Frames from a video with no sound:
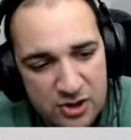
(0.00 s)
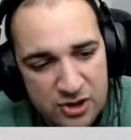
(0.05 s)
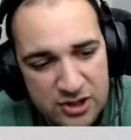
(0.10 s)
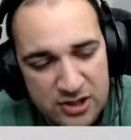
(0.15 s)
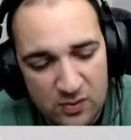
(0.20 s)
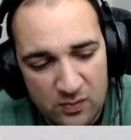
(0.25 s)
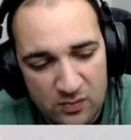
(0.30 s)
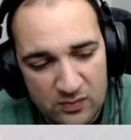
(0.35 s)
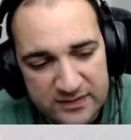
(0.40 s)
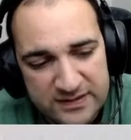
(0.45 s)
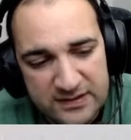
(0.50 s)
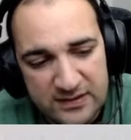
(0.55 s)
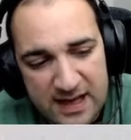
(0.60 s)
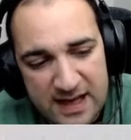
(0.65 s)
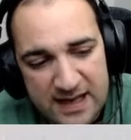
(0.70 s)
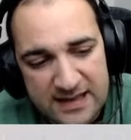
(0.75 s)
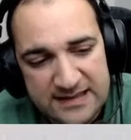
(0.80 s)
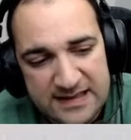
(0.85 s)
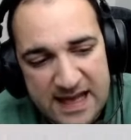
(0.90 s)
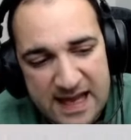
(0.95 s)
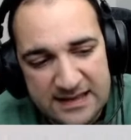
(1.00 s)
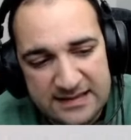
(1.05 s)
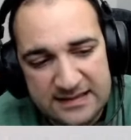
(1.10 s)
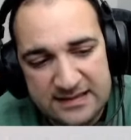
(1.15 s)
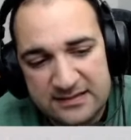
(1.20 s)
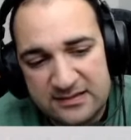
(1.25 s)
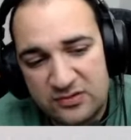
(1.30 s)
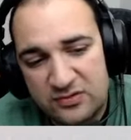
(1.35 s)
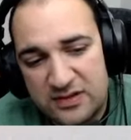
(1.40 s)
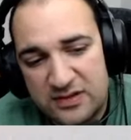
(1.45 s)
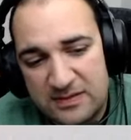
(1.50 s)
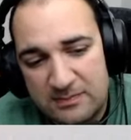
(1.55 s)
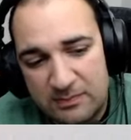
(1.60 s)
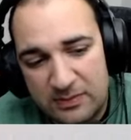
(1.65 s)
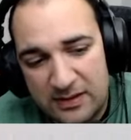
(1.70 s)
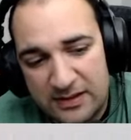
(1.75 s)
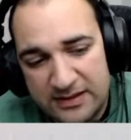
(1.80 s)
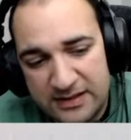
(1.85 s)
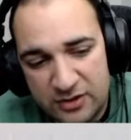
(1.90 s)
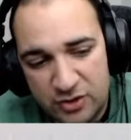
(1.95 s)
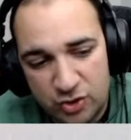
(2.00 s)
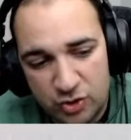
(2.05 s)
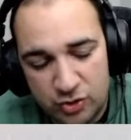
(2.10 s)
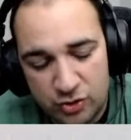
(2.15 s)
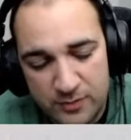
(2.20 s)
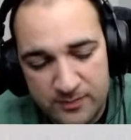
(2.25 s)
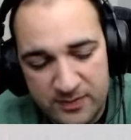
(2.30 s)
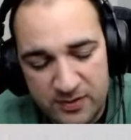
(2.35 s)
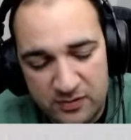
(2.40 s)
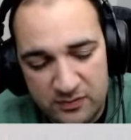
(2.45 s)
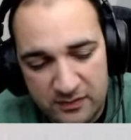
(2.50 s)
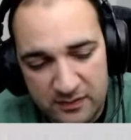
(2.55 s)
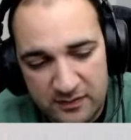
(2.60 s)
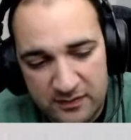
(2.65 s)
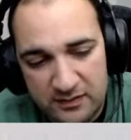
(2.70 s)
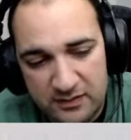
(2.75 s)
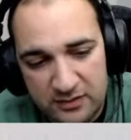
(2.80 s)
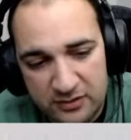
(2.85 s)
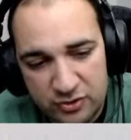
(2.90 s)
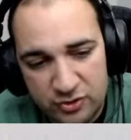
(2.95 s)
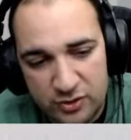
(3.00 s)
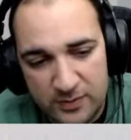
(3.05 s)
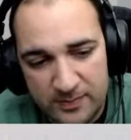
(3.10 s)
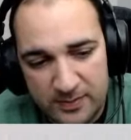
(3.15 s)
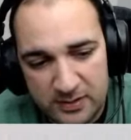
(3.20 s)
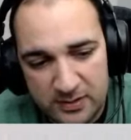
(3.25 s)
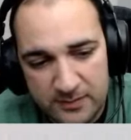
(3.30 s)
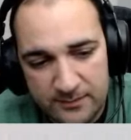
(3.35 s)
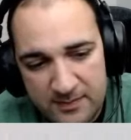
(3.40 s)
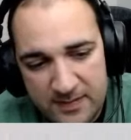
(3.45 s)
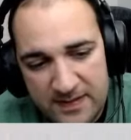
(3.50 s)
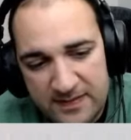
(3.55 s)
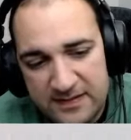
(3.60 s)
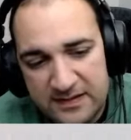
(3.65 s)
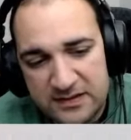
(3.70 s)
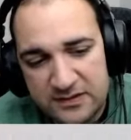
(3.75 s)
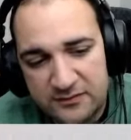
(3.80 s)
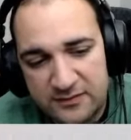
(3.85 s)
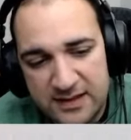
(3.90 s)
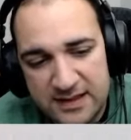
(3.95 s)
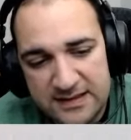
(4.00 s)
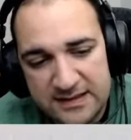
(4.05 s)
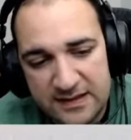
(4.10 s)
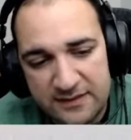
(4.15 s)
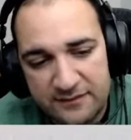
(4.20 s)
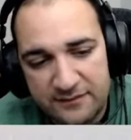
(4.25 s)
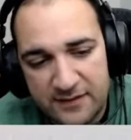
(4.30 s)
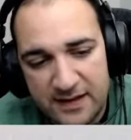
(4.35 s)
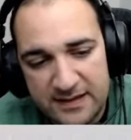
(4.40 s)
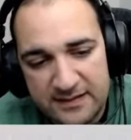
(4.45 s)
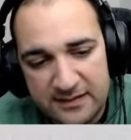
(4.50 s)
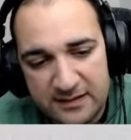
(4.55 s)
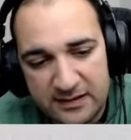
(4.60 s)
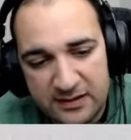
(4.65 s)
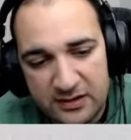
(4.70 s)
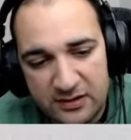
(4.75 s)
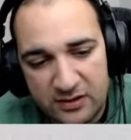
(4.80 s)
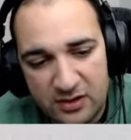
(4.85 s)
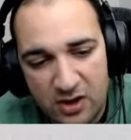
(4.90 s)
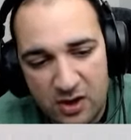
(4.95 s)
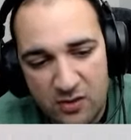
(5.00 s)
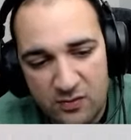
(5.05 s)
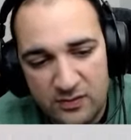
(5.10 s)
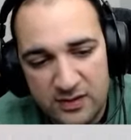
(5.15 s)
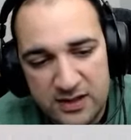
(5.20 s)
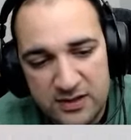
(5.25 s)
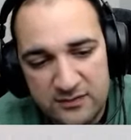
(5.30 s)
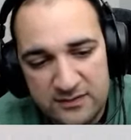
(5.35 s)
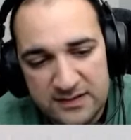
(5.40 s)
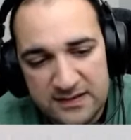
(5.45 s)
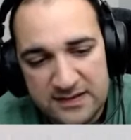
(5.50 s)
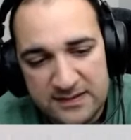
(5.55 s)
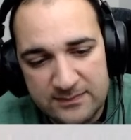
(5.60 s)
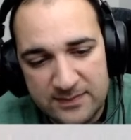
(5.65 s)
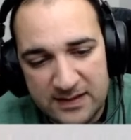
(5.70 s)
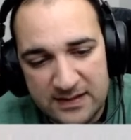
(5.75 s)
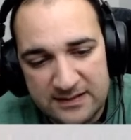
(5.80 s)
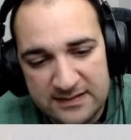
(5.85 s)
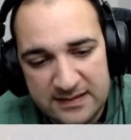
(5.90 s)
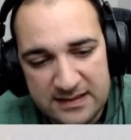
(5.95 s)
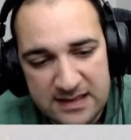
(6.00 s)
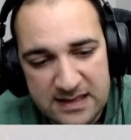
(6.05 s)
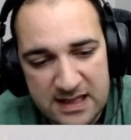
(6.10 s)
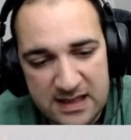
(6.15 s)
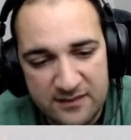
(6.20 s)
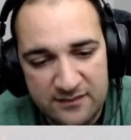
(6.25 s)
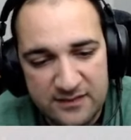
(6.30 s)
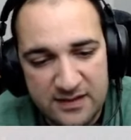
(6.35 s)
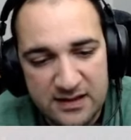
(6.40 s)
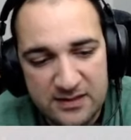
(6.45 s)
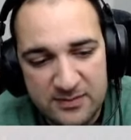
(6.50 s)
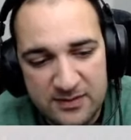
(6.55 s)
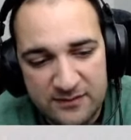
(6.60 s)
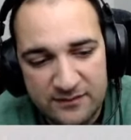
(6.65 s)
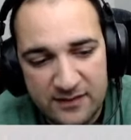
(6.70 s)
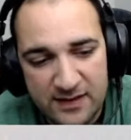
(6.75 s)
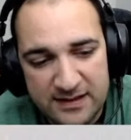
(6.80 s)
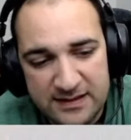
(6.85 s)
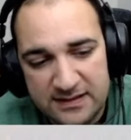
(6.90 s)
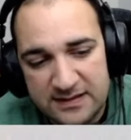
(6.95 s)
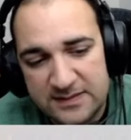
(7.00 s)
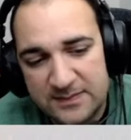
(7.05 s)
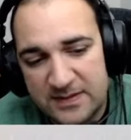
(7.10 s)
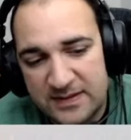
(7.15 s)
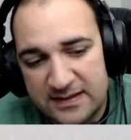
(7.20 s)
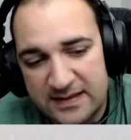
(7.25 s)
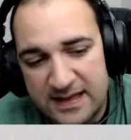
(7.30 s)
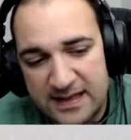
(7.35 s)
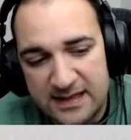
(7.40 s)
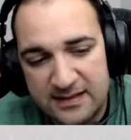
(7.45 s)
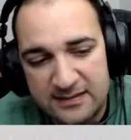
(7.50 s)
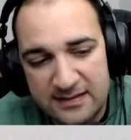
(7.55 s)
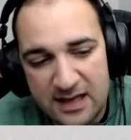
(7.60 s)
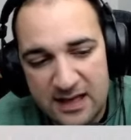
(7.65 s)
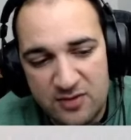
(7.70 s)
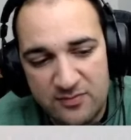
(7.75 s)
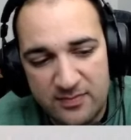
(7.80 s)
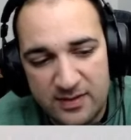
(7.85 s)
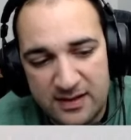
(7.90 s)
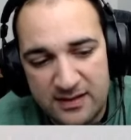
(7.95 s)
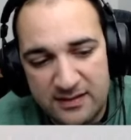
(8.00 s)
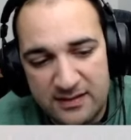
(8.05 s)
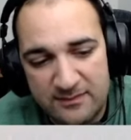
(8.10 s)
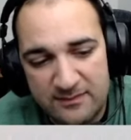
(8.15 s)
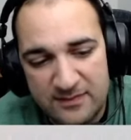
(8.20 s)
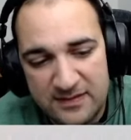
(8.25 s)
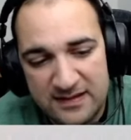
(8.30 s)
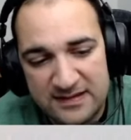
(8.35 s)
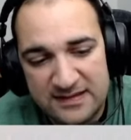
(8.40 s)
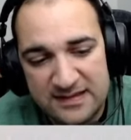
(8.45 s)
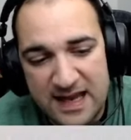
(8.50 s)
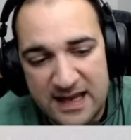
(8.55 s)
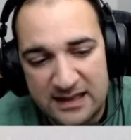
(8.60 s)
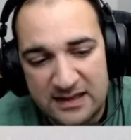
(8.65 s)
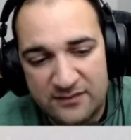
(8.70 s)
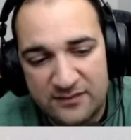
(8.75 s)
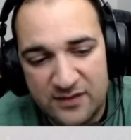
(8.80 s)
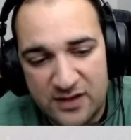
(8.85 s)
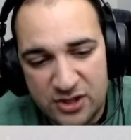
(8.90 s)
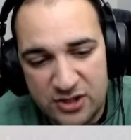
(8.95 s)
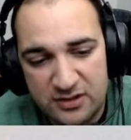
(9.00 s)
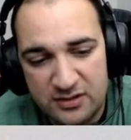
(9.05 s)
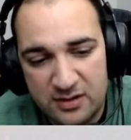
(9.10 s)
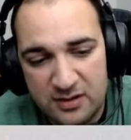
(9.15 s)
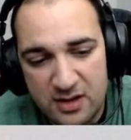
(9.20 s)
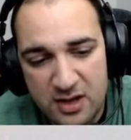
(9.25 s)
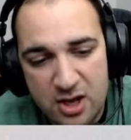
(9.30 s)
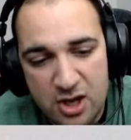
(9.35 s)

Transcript: She also has access to the Bloody Tribute triple, and this reads, a fighter can only use this ability if an enemy fighter has been taken down by them this activation.